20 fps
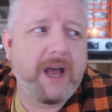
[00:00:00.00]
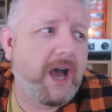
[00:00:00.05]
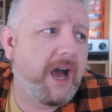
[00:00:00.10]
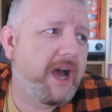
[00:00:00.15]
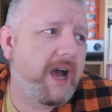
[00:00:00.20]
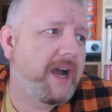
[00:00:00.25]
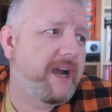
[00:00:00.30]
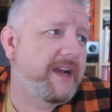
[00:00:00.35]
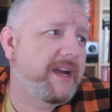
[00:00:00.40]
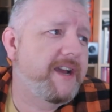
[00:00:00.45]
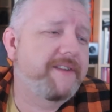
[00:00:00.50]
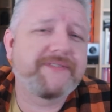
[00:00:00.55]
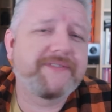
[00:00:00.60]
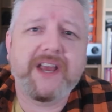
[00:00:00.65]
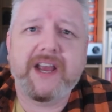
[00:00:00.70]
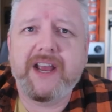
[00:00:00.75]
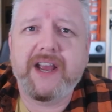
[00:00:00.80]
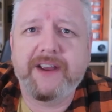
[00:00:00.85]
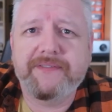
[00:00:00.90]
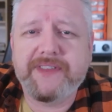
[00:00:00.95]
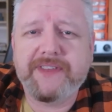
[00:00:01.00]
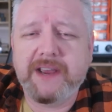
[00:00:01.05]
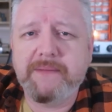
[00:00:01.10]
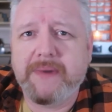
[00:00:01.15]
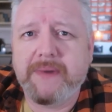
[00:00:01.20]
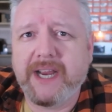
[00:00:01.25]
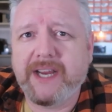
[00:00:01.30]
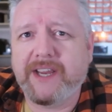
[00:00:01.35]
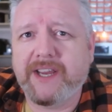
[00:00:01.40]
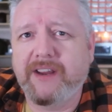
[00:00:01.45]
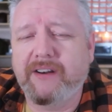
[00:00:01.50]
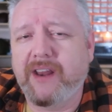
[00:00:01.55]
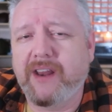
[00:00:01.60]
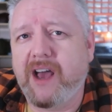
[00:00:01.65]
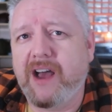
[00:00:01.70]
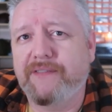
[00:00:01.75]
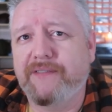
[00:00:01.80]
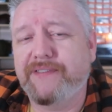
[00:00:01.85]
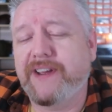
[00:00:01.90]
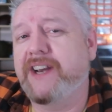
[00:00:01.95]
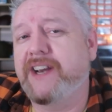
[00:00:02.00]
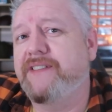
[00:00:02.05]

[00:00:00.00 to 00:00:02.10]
Uh, if they if they make you laugh,